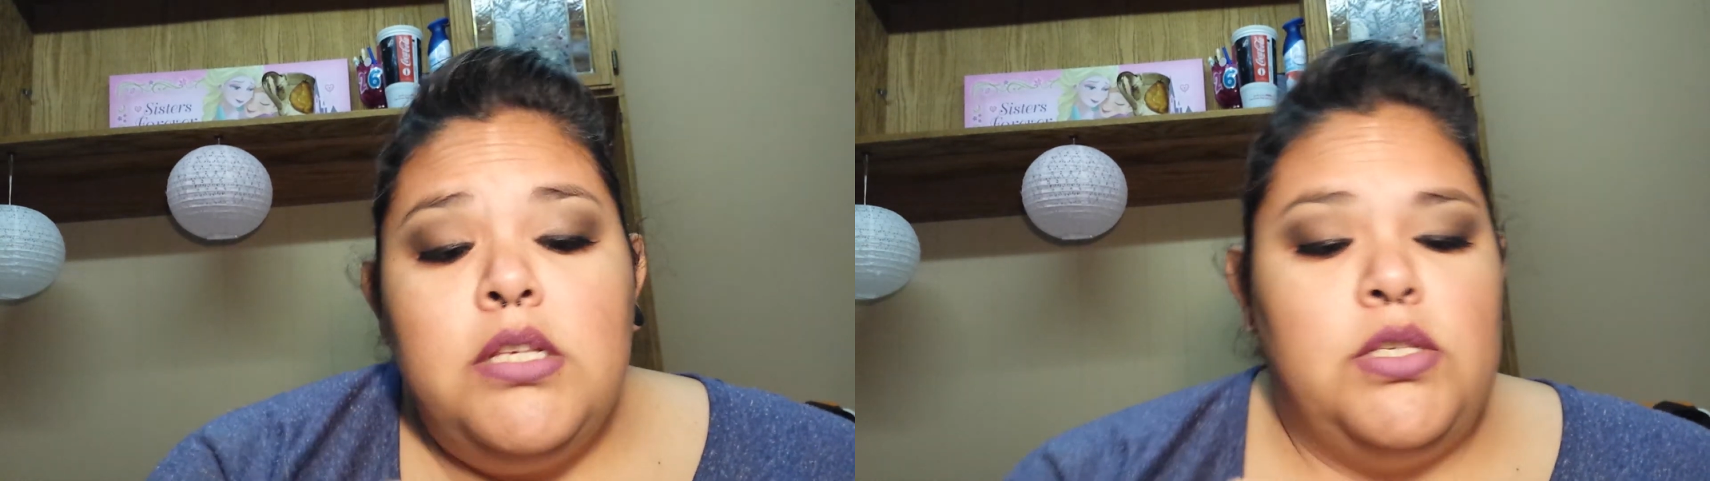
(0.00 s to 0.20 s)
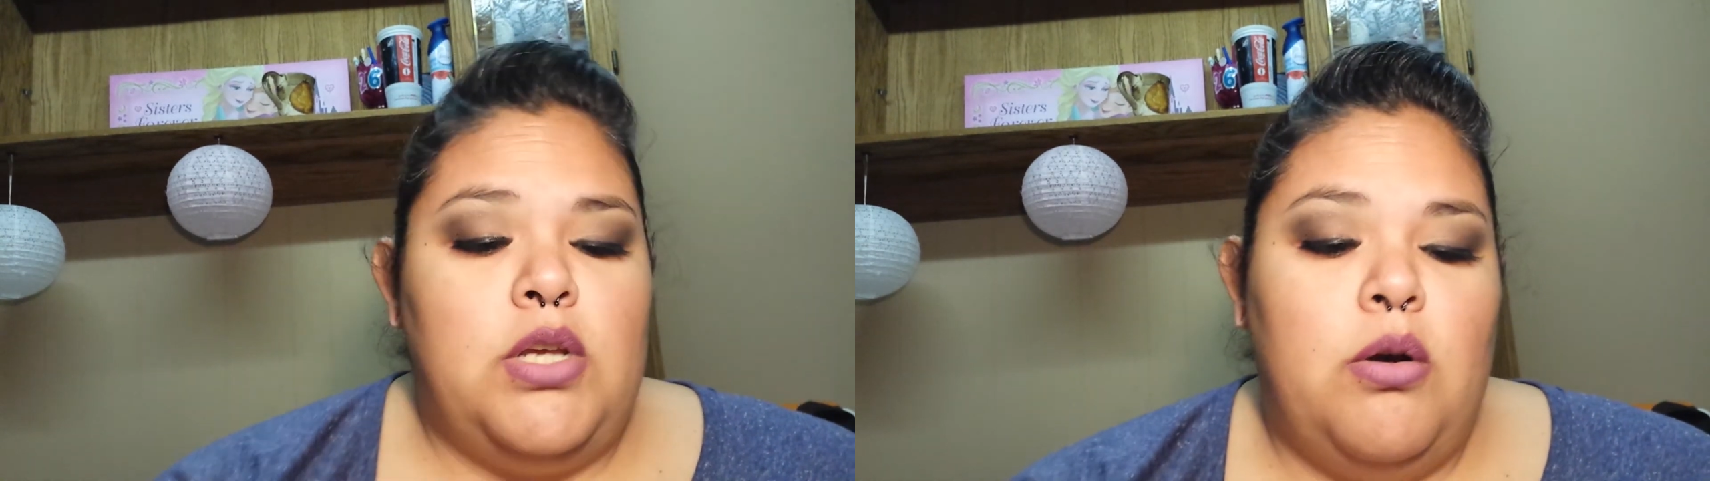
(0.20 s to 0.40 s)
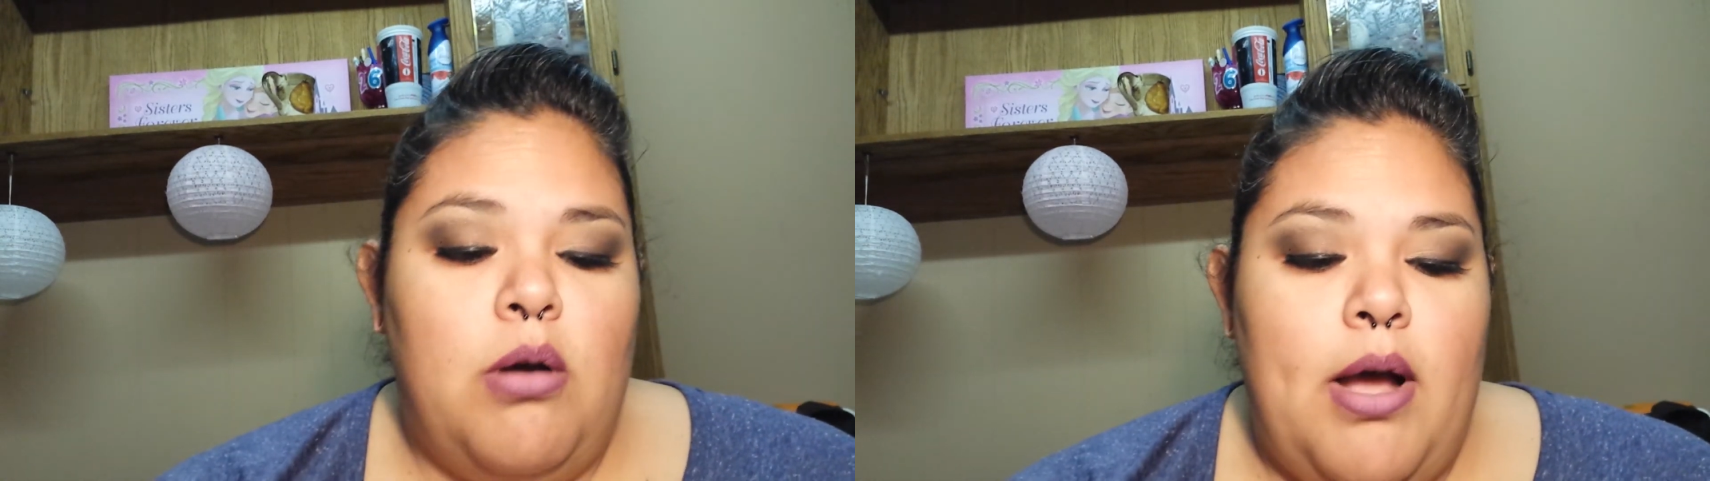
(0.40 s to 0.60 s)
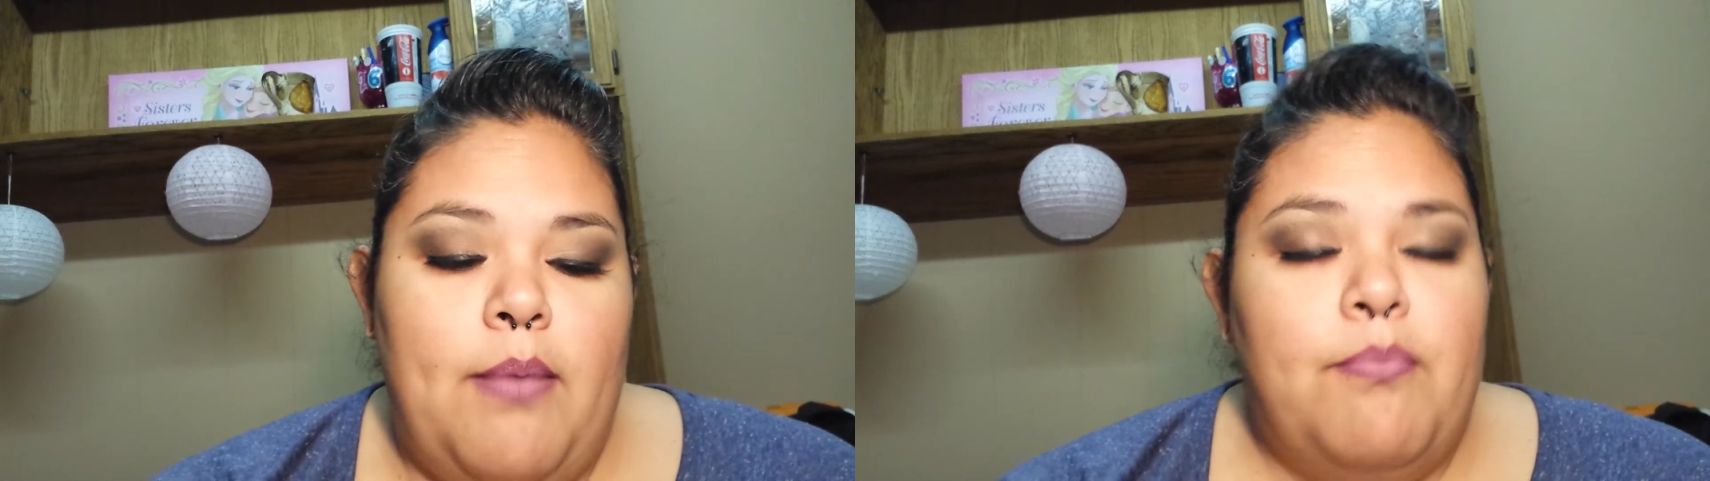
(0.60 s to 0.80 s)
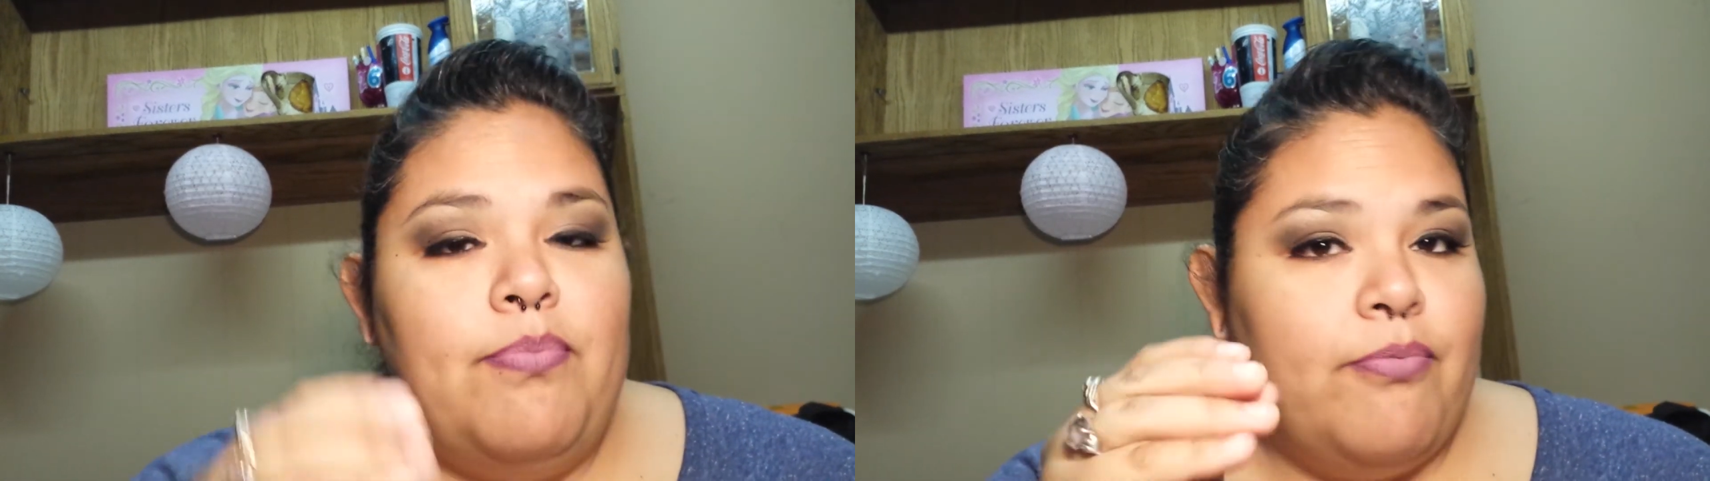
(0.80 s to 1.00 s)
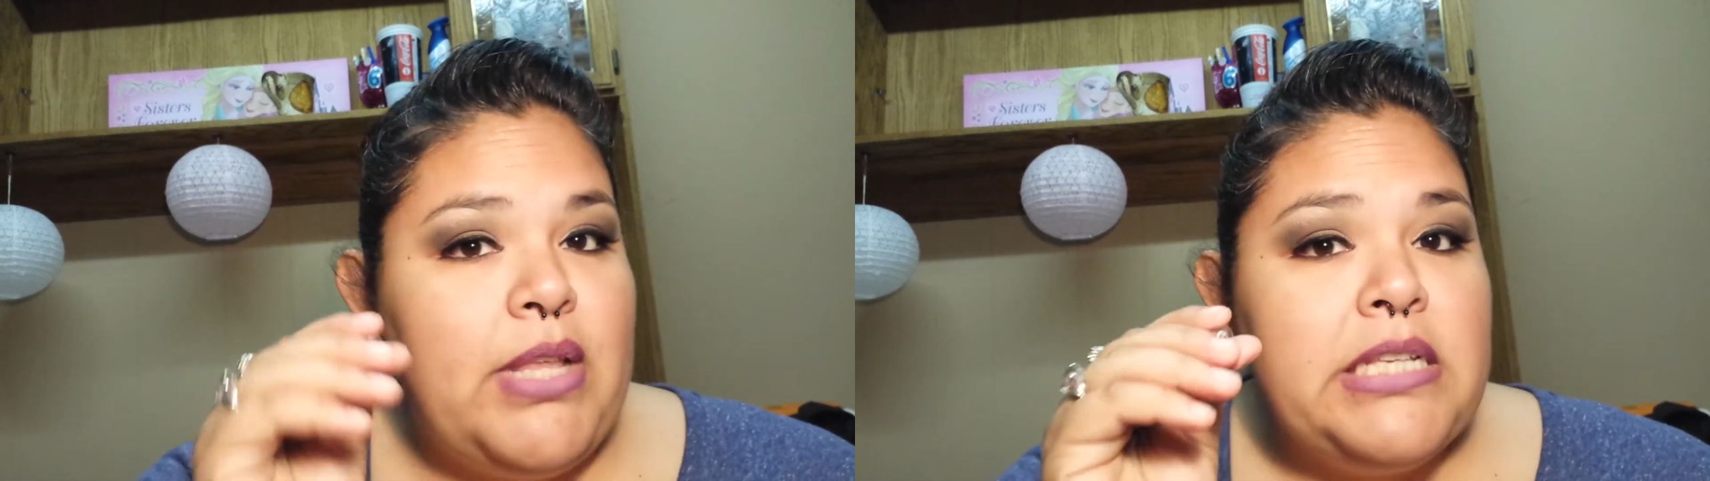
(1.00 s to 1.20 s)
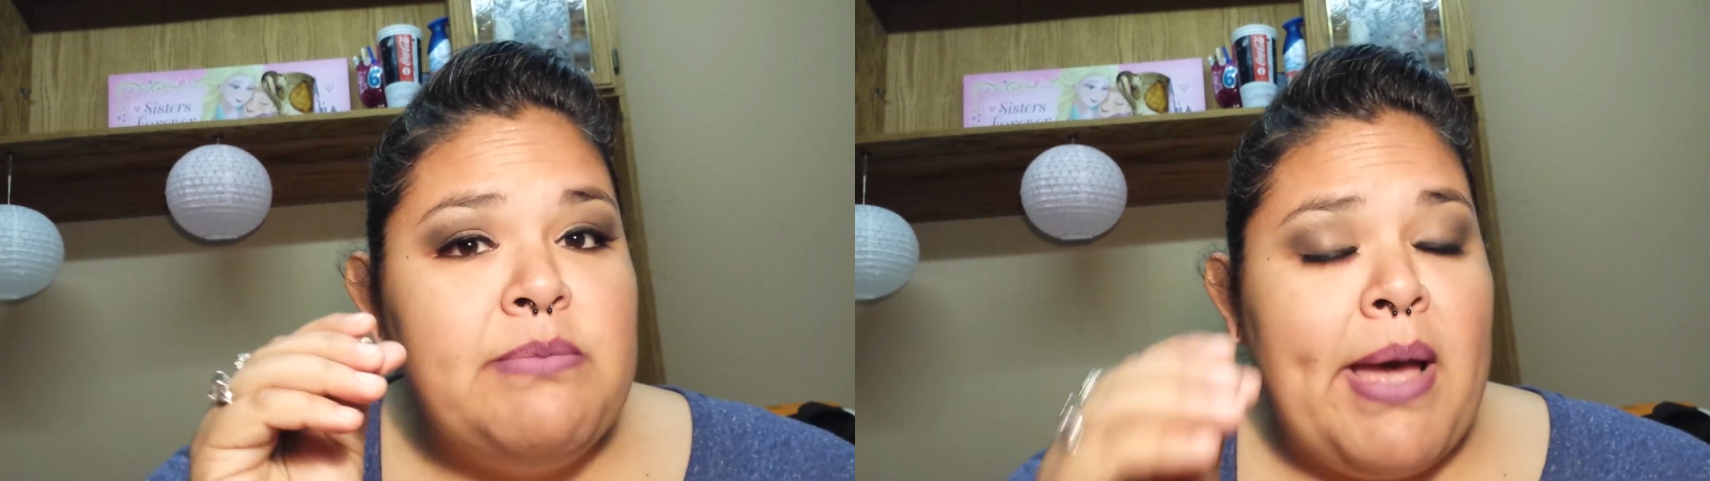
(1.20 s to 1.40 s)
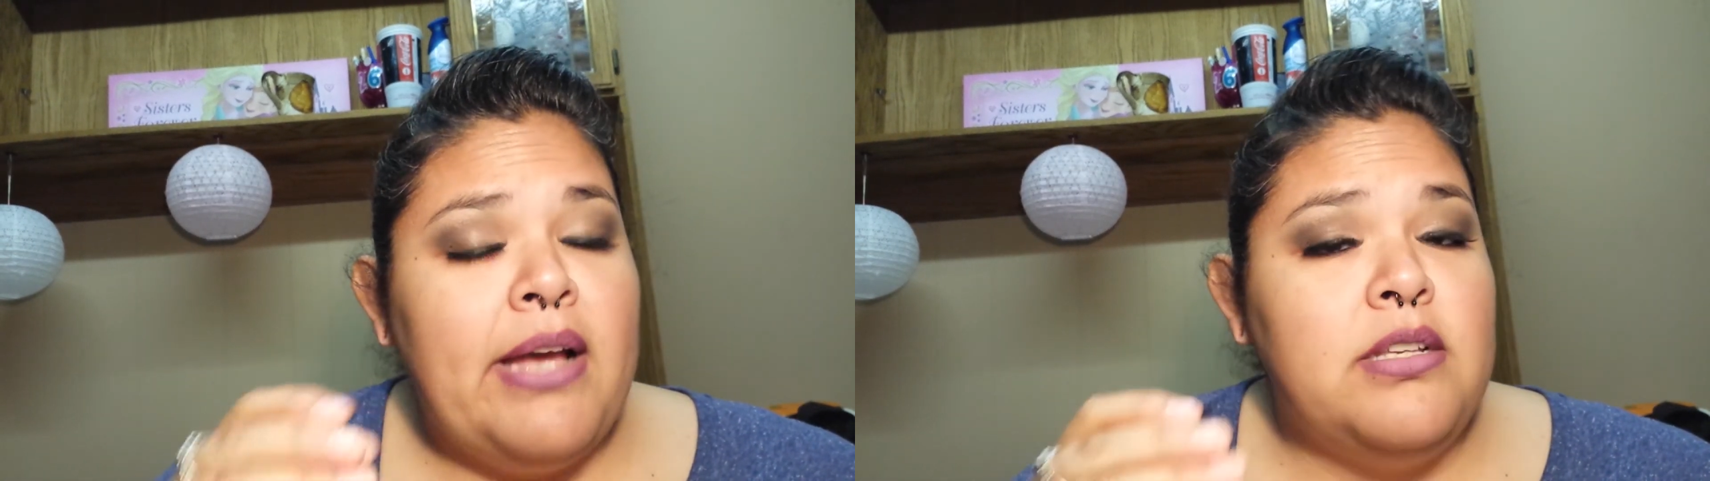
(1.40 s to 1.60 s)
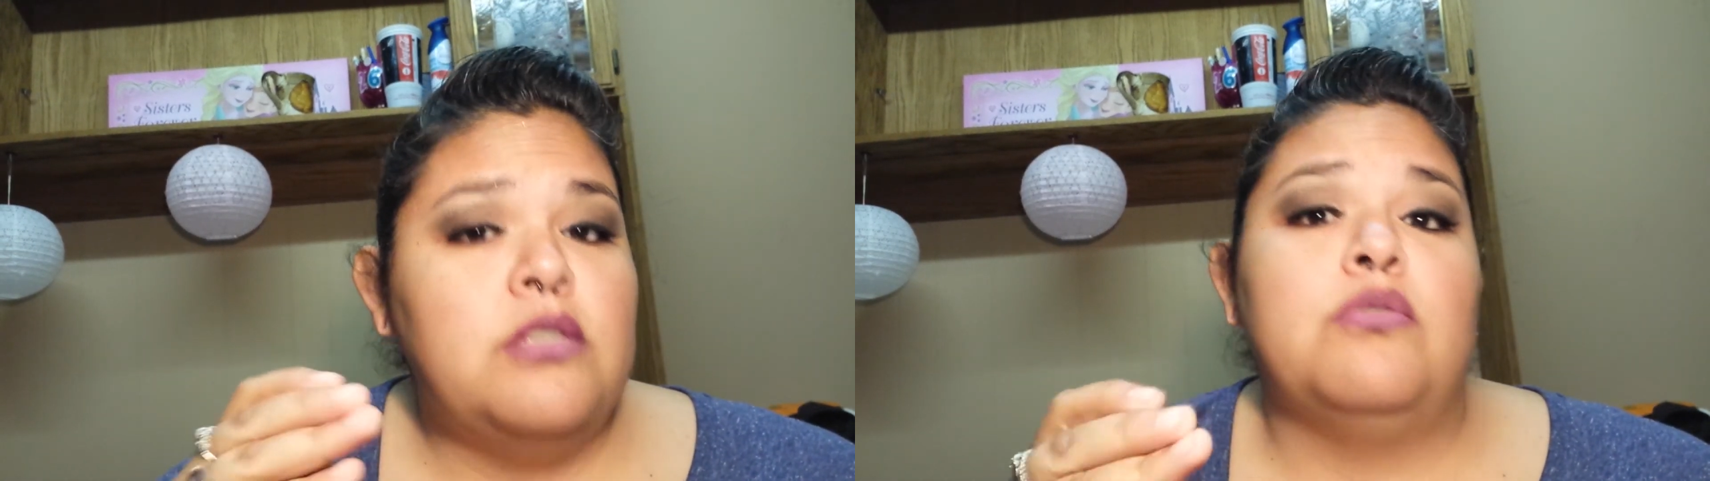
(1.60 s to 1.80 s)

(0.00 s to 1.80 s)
So these backs